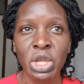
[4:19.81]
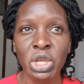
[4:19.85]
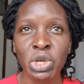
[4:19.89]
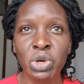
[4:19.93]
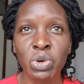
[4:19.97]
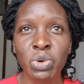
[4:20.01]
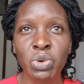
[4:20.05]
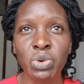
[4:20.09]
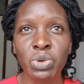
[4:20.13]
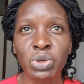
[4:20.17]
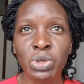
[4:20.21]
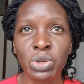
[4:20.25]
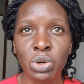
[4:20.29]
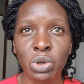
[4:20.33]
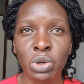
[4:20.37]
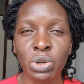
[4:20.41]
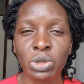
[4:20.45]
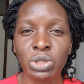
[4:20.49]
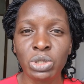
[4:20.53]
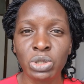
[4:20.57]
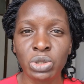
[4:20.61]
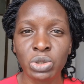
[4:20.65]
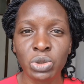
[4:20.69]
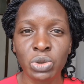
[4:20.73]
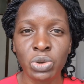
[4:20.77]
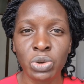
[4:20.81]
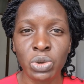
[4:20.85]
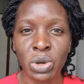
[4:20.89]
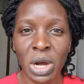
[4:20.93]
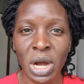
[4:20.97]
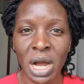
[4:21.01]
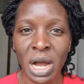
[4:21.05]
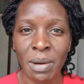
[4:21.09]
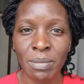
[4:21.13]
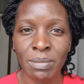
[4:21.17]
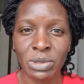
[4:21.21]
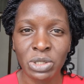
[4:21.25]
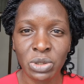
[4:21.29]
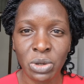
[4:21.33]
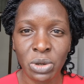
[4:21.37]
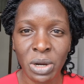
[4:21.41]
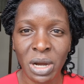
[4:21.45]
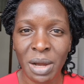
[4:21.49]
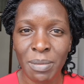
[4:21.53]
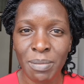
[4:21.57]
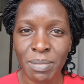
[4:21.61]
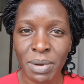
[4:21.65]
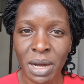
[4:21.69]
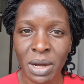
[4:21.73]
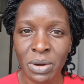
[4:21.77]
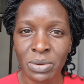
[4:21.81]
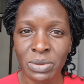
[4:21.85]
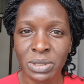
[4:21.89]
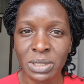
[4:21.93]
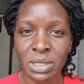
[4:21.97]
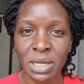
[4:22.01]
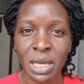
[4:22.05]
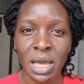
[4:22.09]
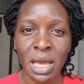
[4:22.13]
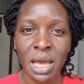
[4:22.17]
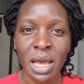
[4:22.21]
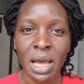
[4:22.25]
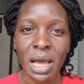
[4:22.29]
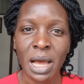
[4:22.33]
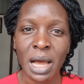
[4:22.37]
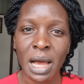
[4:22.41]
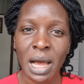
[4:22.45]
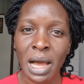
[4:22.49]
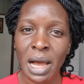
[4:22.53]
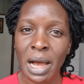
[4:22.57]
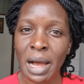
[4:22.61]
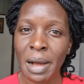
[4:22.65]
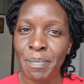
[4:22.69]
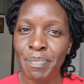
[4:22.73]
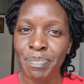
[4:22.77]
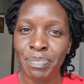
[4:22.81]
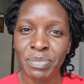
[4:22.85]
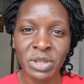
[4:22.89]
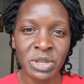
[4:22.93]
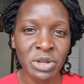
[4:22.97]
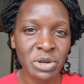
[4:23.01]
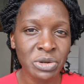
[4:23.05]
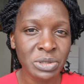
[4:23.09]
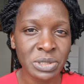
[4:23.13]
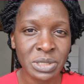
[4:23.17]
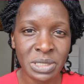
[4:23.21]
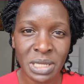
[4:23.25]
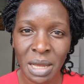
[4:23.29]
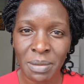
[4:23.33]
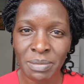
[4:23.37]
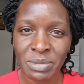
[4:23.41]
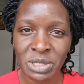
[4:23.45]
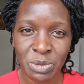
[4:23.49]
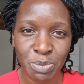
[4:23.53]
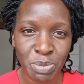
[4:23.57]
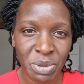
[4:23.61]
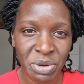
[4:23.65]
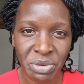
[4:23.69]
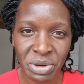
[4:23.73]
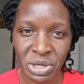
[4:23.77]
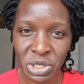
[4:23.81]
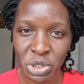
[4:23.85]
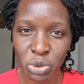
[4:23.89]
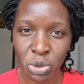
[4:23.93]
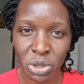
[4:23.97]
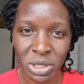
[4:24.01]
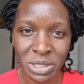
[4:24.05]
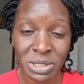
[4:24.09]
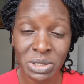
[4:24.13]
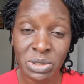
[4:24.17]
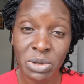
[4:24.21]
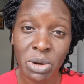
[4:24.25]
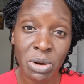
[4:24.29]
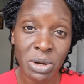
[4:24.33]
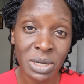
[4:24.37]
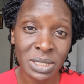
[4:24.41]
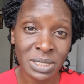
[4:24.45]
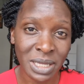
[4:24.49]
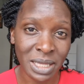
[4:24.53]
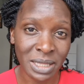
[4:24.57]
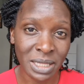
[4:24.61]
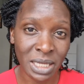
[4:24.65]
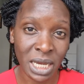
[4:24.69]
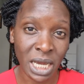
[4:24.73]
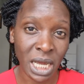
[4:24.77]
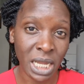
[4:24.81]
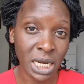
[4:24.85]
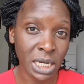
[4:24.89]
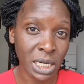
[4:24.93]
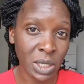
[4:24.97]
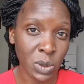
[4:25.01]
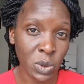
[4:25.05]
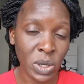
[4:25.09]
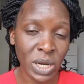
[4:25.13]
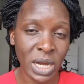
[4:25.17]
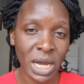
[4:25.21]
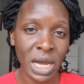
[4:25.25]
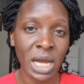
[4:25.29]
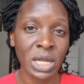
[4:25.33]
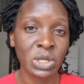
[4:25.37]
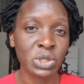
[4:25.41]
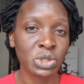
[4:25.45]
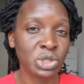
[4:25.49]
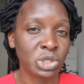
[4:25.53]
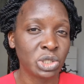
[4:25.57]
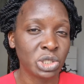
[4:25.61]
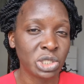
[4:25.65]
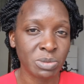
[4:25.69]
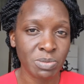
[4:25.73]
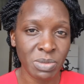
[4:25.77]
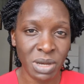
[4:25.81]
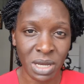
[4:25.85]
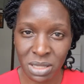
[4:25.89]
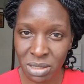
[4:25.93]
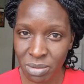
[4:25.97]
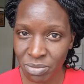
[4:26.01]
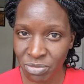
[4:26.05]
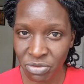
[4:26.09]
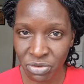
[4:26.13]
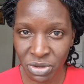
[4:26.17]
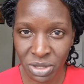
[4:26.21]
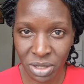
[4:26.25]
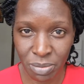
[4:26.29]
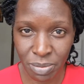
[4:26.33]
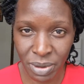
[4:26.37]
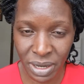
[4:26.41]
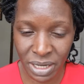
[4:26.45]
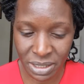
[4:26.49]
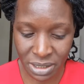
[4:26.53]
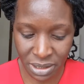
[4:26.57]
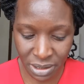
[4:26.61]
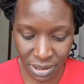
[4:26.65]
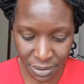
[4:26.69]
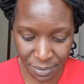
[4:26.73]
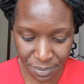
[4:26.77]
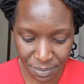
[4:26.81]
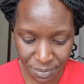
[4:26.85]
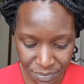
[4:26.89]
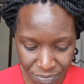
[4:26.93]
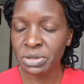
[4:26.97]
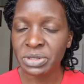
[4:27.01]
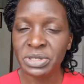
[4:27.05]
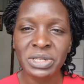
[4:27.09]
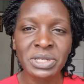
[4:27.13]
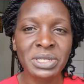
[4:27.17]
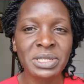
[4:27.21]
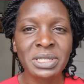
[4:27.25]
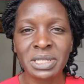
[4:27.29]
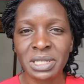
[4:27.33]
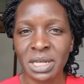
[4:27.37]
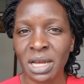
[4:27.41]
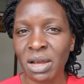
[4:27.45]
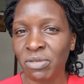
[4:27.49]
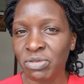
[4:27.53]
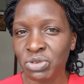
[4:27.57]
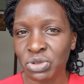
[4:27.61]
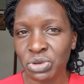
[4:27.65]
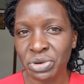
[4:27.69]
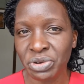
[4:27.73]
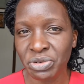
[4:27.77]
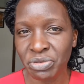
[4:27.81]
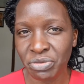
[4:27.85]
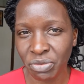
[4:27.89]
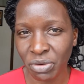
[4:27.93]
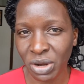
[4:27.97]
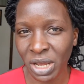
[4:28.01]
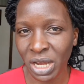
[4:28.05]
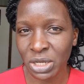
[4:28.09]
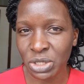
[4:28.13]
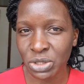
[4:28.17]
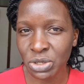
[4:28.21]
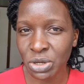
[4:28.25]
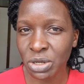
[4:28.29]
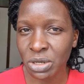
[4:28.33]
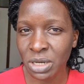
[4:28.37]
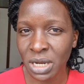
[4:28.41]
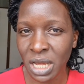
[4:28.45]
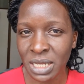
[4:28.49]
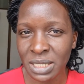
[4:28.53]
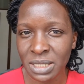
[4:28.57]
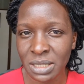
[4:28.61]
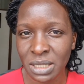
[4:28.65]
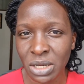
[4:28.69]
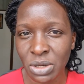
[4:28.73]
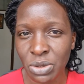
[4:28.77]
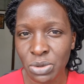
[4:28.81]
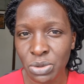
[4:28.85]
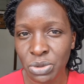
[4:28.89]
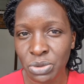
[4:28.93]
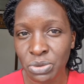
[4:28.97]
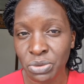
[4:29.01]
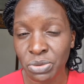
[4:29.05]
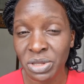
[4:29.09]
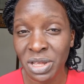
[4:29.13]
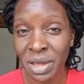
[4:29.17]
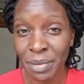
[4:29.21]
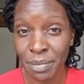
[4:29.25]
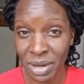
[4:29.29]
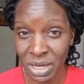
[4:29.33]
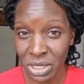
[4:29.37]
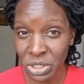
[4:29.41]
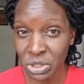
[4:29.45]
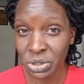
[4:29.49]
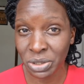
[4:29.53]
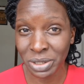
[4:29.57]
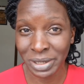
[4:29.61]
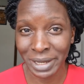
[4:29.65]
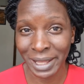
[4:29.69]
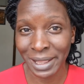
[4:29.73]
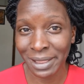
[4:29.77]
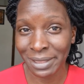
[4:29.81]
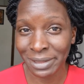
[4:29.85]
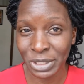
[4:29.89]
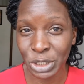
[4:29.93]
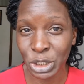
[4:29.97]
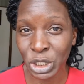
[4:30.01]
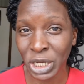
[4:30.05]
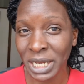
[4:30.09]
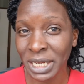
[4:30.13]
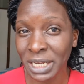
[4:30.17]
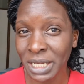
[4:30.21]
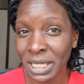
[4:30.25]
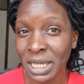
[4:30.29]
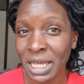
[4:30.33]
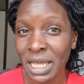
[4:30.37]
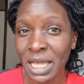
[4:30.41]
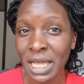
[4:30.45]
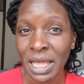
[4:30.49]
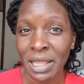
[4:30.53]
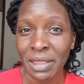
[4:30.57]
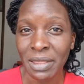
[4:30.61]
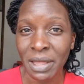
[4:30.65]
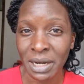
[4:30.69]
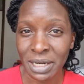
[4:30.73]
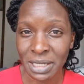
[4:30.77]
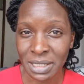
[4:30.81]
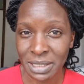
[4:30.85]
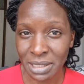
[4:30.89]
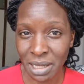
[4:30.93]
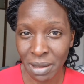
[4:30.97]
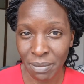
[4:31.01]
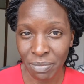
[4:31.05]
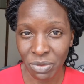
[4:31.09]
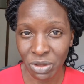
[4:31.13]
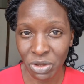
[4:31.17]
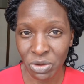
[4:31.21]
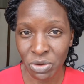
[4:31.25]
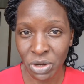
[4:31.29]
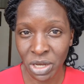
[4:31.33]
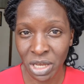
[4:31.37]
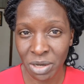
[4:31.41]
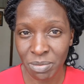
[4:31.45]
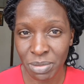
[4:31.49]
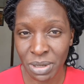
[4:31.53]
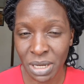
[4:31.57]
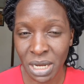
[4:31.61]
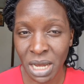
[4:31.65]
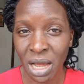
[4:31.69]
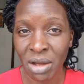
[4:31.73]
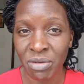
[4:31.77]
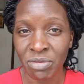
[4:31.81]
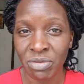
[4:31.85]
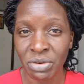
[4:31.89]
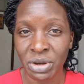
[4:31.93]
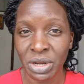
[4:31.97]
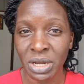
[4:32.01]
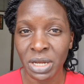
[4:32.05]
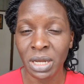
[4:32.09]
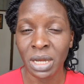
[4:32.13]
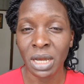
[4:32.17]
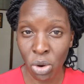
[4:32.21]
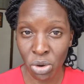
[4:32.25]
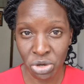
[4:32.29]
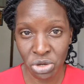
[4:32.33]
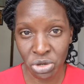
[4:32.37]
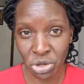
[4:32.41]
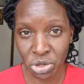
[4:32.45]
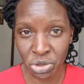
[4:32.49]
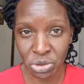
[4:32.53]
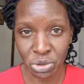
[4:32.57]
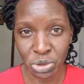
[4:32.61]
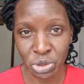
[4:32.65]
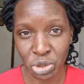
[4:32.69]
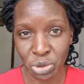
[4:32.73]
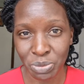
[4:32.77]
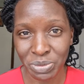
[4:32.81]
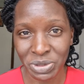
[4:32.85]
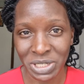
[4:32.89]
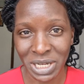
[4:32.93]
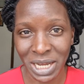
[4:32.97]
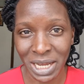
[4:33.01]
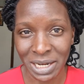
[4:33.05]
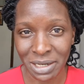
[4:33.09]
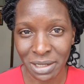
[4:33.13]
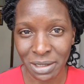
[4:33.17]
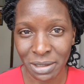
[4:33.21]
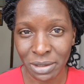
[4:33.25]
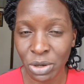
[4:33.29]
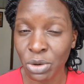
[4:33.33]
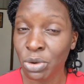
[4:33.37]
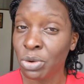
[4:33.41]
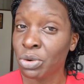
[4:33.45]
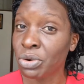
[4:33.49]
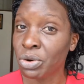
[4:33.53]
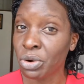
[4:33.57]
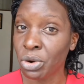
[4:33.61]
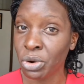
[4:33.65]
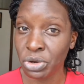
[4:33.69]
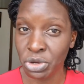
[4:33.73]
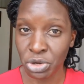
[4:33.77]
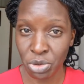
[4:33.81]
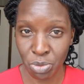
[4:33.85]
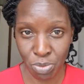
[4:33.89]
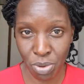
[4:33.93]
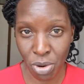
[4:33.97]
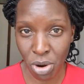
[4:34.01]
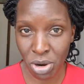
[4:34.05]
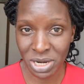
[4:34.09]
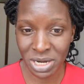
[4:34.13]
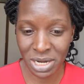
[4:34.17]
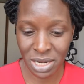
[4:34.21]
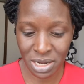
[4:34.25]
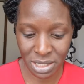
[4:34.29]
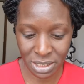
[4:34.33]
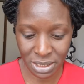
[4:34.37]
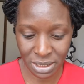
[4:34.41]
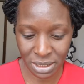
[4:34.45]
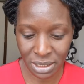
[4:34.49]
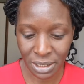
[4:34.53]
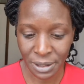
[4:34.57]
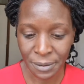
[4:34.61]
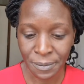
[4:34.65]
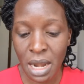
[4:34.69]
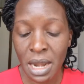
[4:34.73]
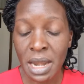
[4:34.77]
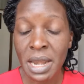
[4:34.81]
You could also um, talk about um, you know, some spiritual songs that they can look at to just make them feel better. But just stuff to reflect on as they go through their mental health journey. That is something you can be covering on your YouTube channel or on your podcast.